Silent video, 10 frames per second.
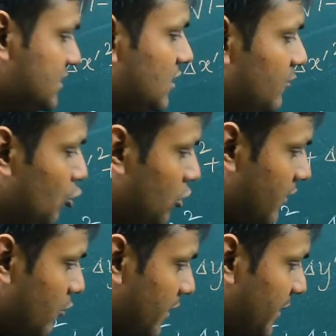is the term root
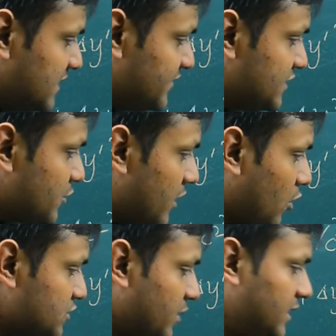over one minus v square
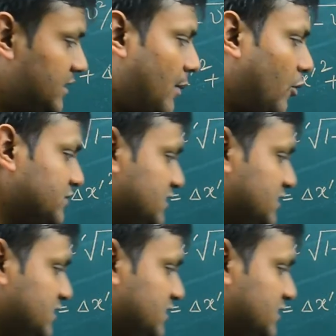cos square theta upon